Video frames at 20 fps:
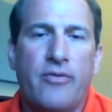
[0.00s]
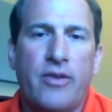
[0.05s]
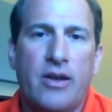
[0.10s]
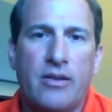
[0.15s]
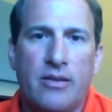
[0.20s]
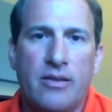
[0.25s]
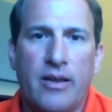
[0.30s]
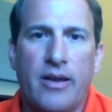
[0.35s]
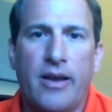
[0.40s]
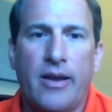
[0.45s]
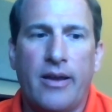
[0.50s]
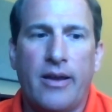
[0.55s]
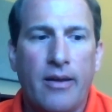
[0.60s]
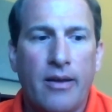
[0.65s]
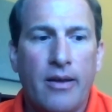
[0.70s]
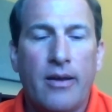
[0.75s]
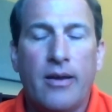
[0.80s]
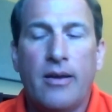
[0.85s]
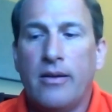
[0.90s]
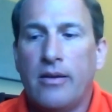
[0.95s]
event like,
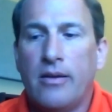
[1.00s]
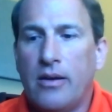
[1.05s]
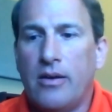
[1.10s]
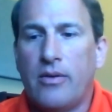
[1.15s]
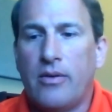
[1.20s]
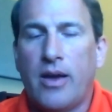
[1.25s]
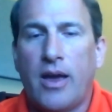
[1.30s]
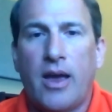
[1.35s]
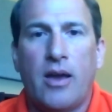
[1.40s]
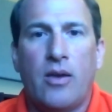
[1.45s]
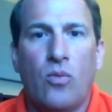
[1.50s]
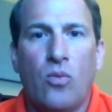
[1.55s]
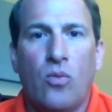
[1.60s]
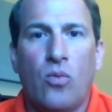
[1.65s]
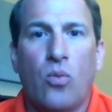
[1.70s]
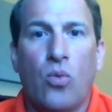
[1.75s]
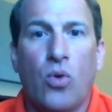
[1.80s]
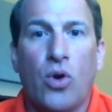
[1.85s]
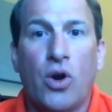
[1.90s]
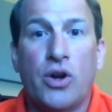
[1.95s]
okay,
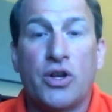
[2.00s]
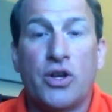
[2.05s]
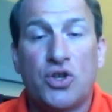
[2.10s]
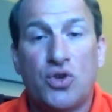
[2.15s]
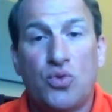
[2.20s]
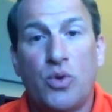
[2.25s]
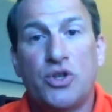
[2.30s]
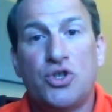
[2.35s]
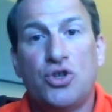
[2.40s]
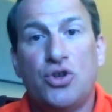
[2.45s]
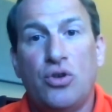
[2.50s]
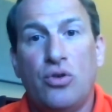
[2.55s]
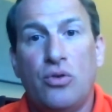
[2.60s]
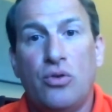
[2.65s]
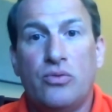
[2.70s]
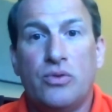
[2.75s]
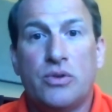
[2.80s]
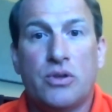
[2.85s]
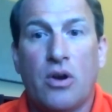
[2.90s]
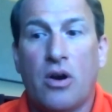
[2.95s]
we're going to switch
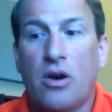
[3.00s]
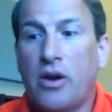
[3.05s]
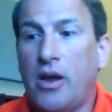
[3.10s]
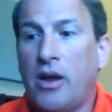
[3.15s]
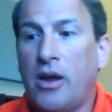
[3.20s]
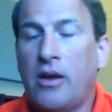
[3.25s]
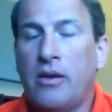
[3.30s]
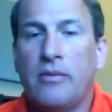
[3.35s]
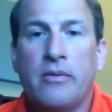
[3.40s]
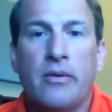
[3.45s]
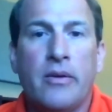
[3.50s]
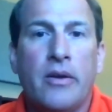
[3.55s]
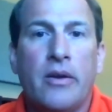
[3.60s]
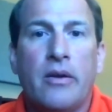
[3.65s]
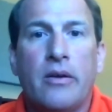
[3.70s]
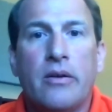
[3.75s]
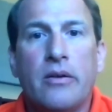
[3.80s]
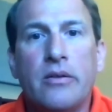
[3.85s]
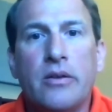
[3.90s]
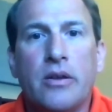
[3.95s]
you starting,
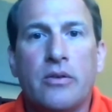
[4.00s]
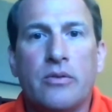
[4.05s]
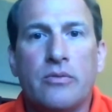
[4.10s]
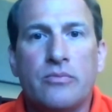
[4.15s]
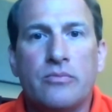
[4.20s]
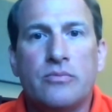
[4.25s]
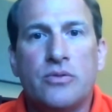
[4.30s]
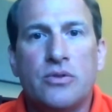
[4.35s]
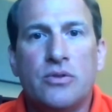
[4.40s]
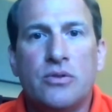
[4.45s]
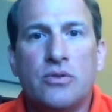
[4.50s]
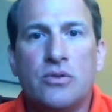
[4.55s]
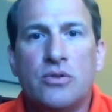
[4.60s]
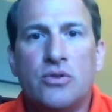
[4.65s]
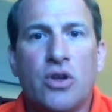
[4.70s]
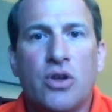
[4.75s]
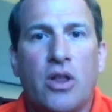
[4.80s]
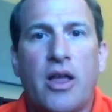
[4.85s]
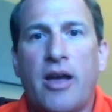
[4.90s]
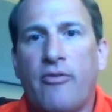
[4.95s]

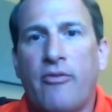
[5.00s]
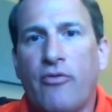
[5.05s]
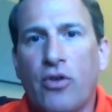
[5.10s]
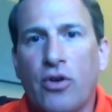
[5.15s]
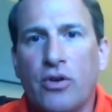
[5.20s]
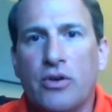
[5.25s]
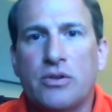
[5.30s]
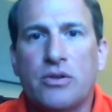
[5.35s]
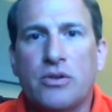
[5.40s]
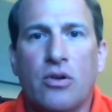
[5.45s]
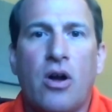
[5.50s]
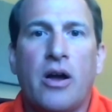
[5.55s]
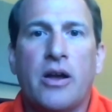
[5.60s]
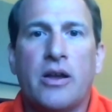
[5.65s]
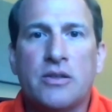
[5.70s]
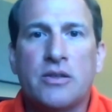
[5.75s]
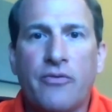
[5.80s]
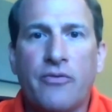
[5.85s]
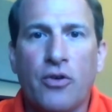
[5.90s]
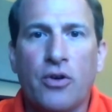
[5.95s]
July 1st or
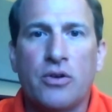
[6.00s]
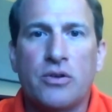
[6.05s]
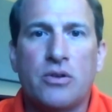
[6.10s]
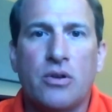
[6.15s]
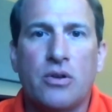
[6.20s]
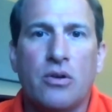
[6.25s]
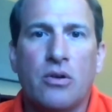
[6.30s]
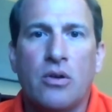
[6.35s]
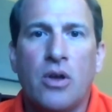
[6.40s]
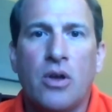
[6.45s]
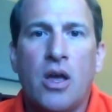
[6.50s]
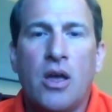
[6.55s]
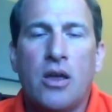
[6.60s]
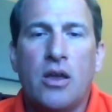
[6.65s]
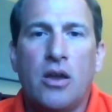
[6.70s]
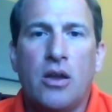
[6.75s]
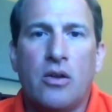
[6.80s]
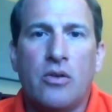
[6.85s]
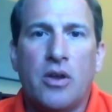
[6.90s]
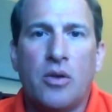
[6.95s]
August 1st, or,
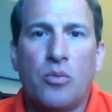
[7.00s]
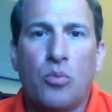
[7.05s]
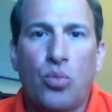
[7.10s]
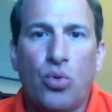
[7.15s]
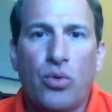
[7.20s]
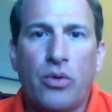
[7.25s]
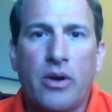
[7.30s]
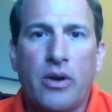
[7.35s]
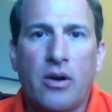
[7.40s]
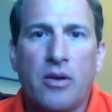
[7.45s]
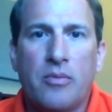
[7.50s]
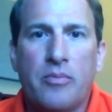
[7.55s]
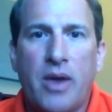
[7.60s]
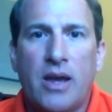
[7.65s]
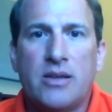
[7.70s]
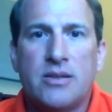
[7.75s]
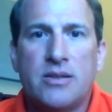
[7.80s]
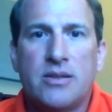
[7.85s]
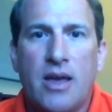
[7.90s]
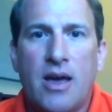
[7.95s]
the employer
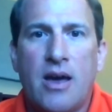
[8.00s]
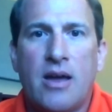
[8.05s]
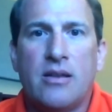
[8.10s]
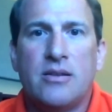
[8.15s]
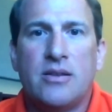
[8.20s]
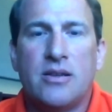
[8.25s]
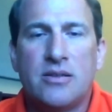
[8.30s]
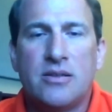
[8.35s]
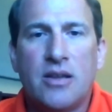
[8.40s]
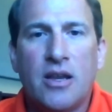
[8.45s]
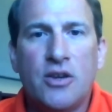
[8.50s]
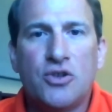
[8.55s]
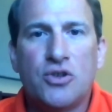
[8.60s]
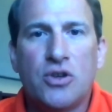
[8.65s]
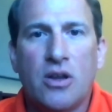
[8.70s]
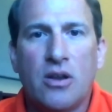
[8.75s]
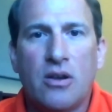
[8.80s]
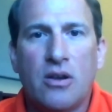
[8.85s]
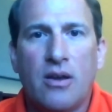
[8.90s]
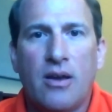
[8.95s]
makes that
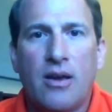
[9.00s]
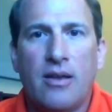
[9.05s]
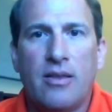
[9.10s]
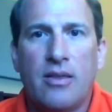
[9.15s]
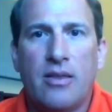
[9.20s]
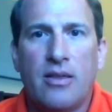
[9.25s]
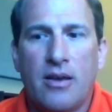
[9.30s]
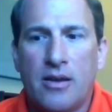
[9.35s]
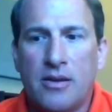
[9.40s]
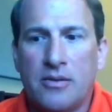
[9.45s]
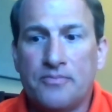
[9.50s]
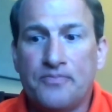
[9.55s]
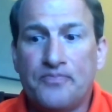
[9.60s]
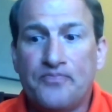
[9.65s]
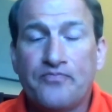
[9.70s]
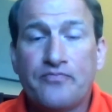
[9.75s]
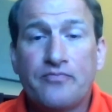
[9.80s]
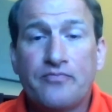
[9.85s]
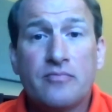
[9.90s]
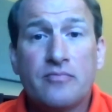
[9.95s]
distinction, and then